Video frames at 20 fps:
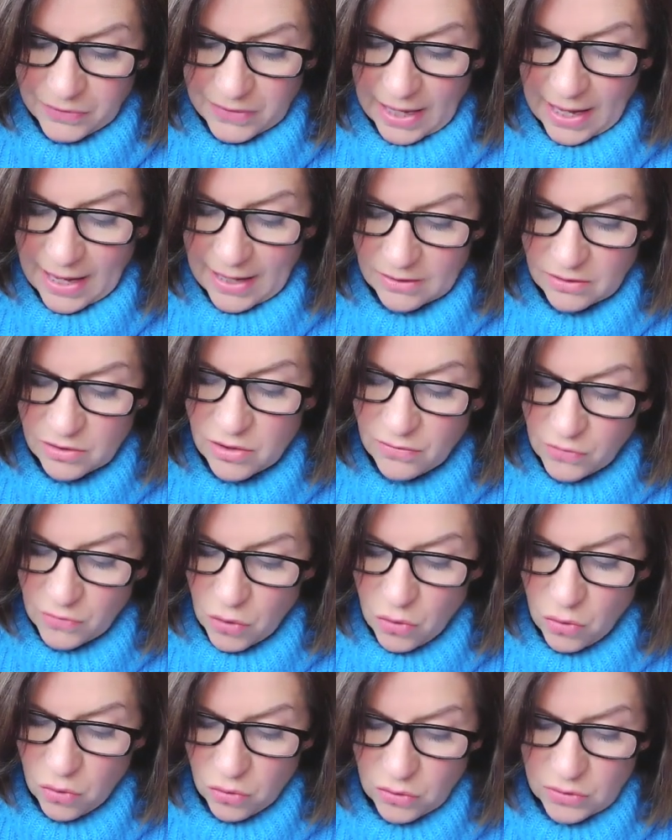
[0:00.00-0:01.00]
And of
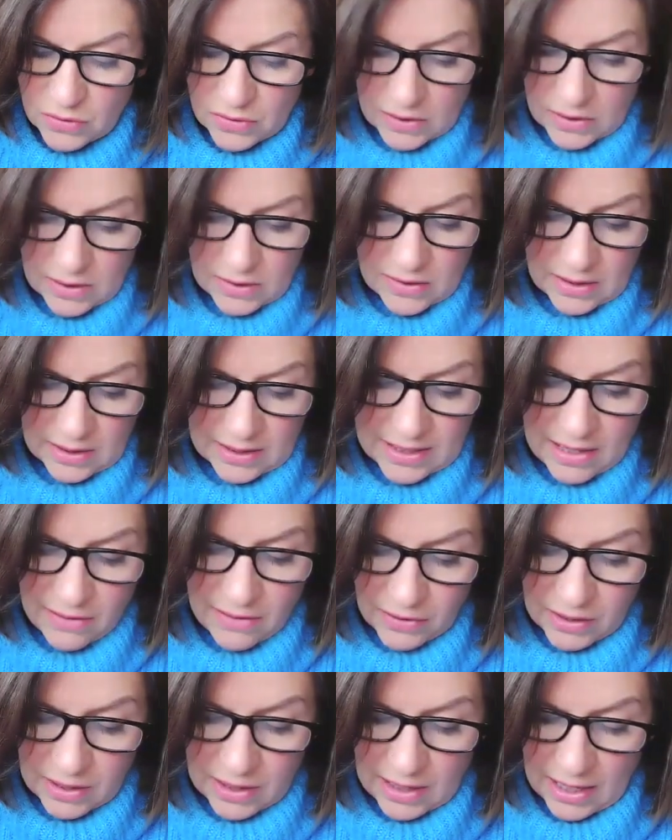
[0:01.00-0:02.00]
course, a
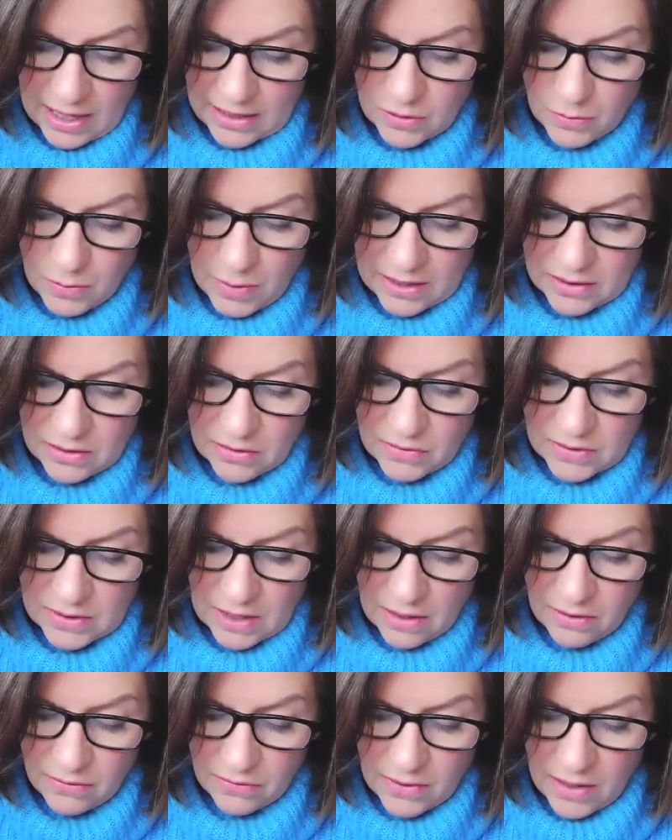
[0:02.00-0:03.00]
significant aspect of
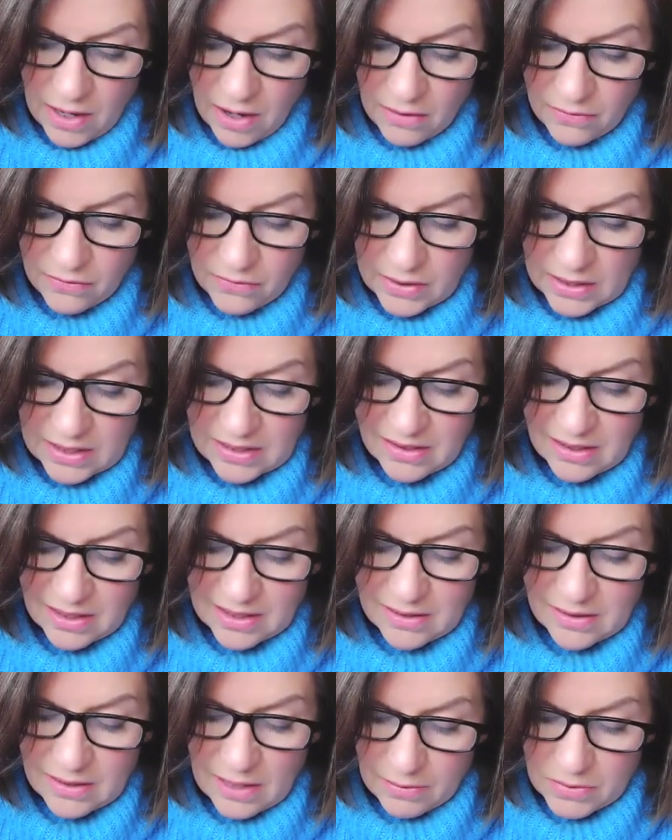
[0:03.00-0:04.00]
self-love is
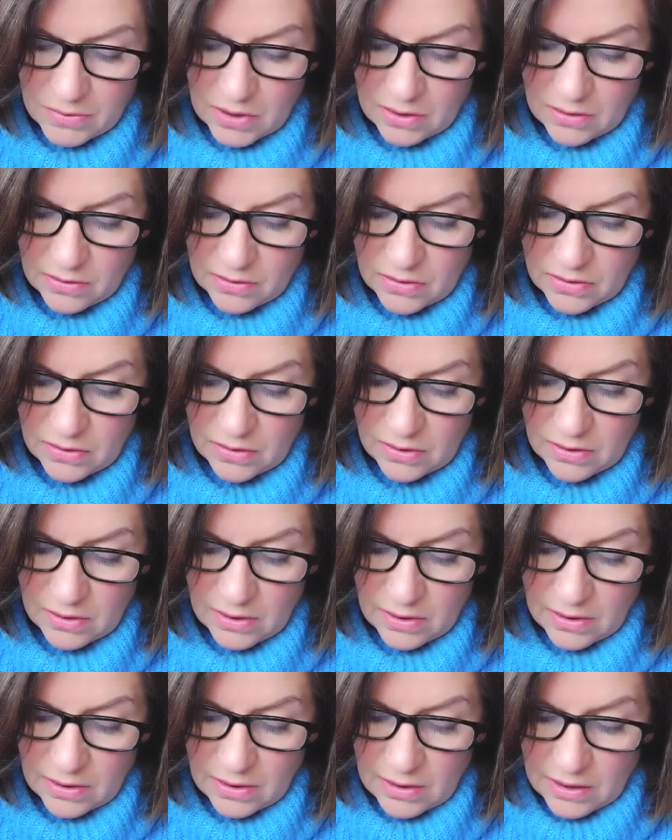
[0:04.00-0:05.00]
acceptance,
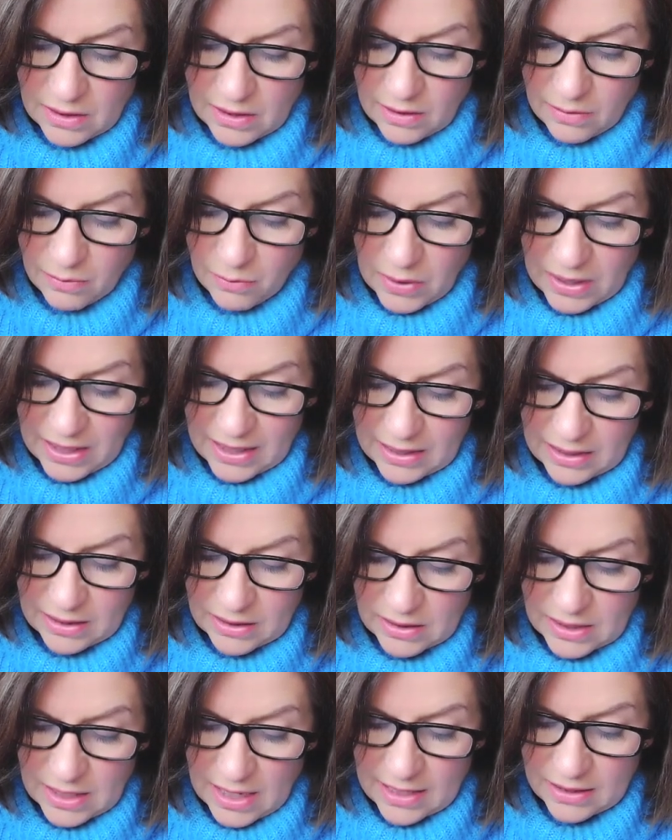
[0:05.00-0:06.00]
being
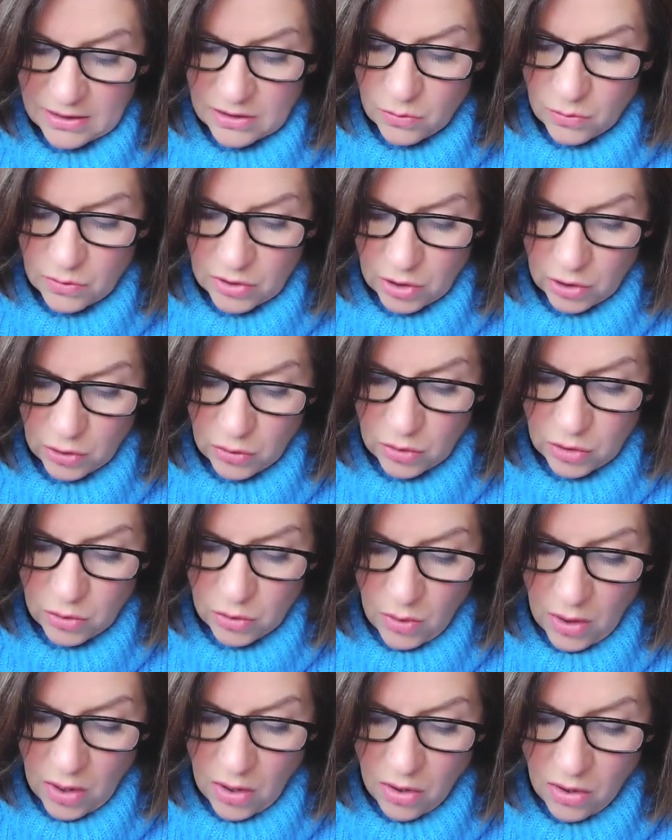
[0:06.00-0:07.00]
content with who
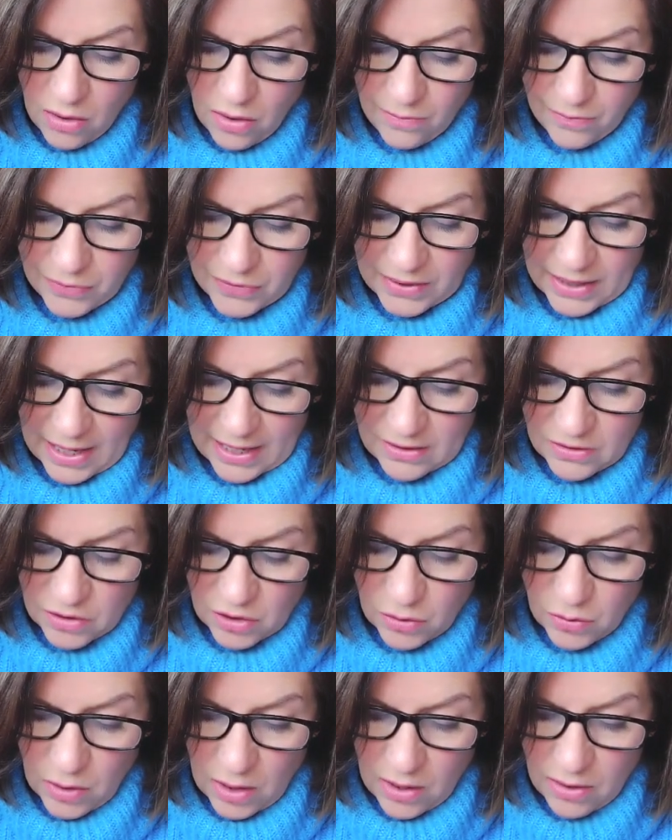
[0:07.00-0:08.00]
you are as
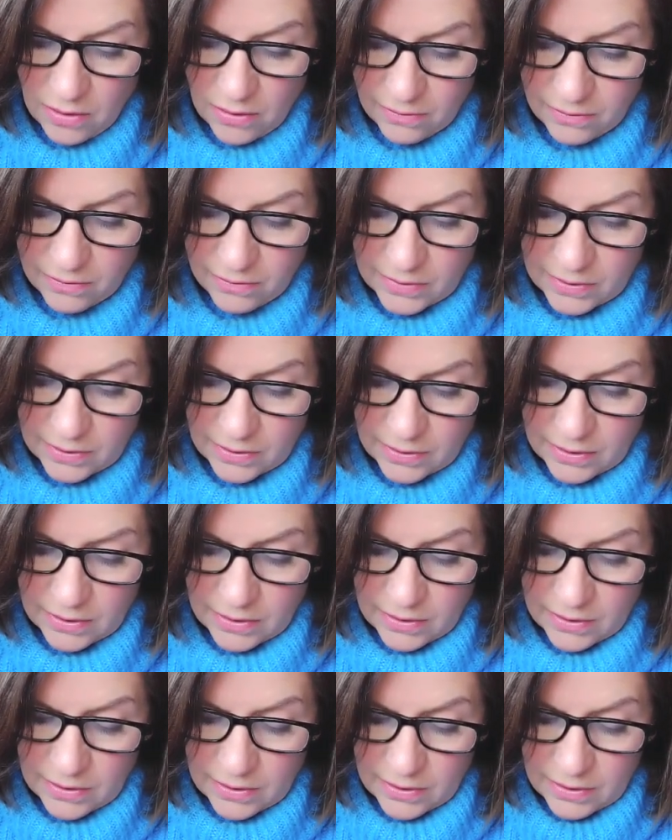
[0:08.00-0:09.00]
you are.
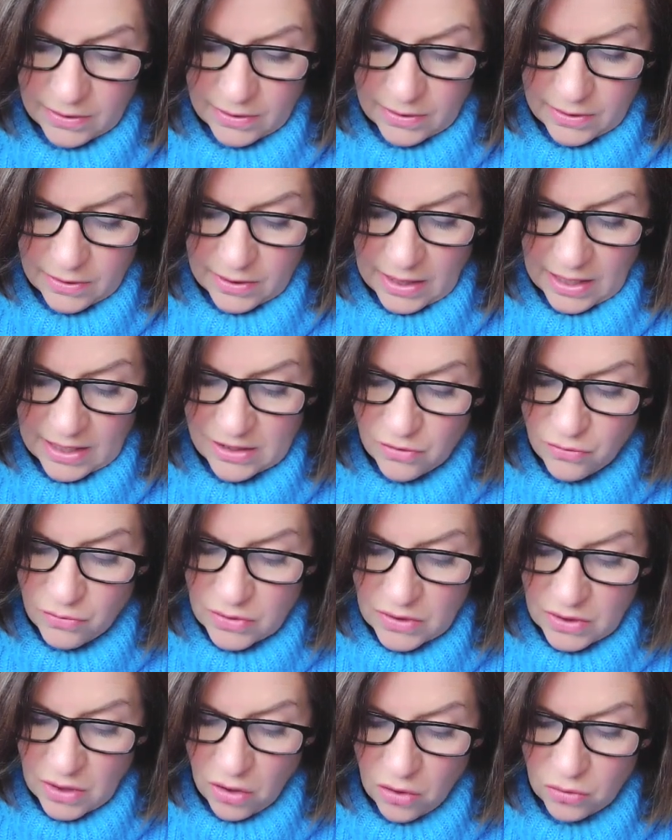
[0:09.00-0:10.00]
As a
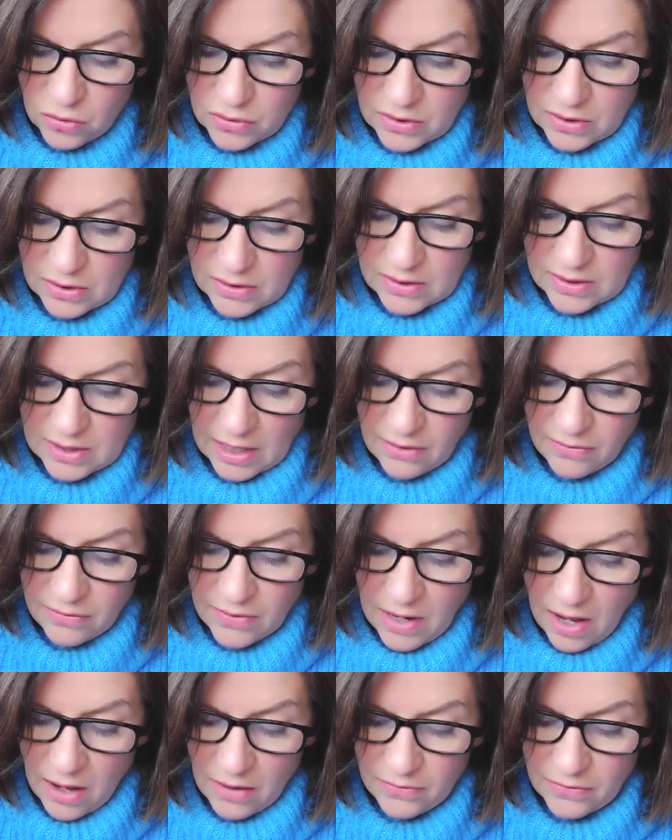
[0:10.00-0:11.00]
result,
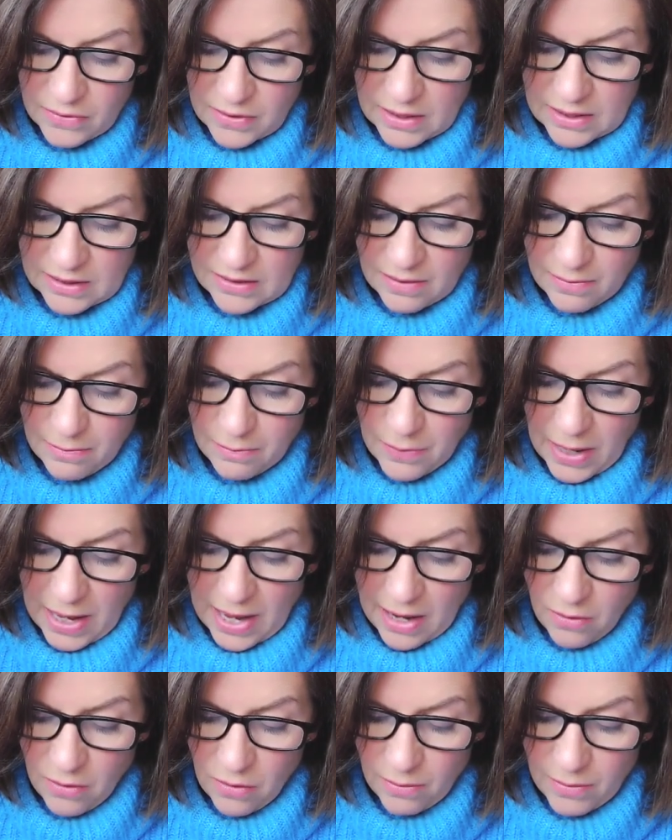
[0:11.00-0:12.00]
self-love is
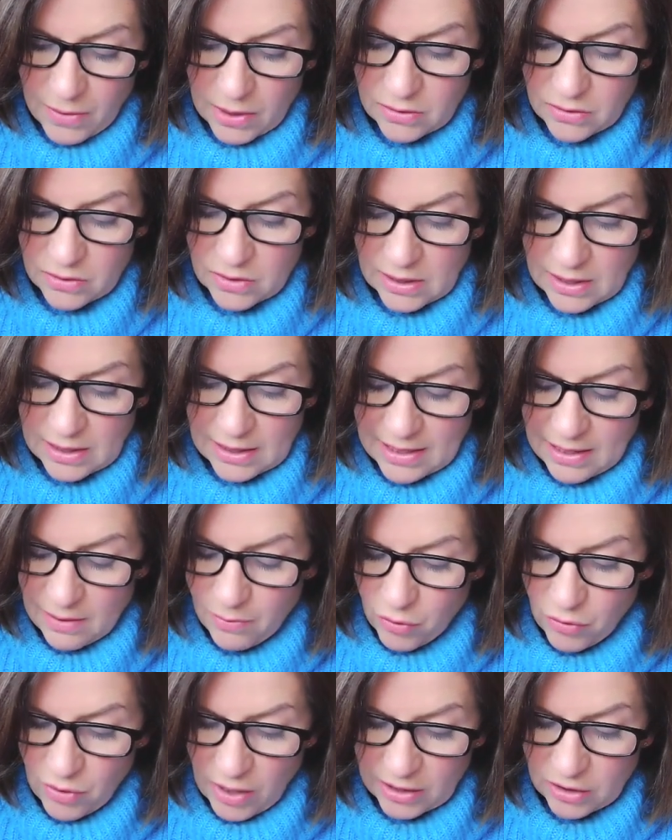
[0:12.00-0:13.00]
empowerment and
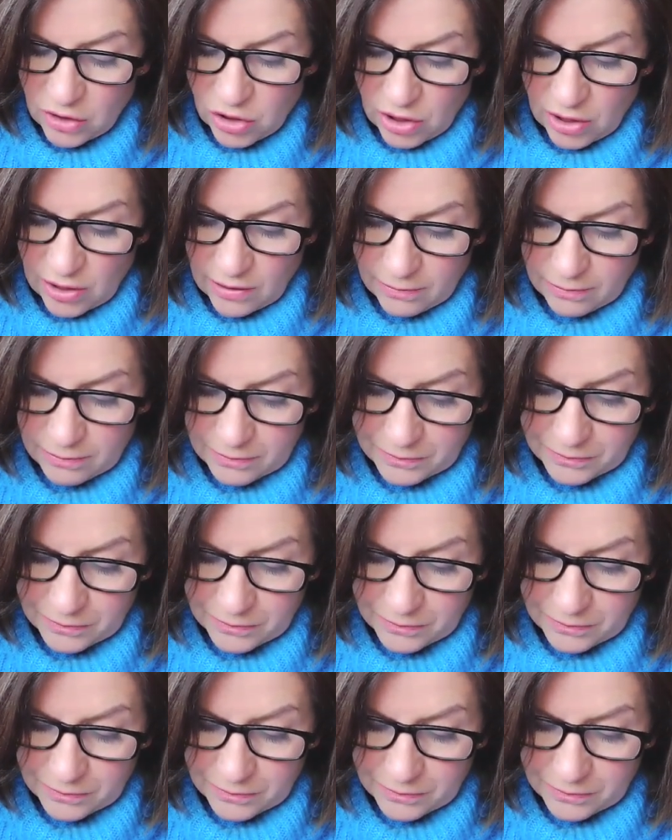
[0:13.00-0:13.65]
liberation.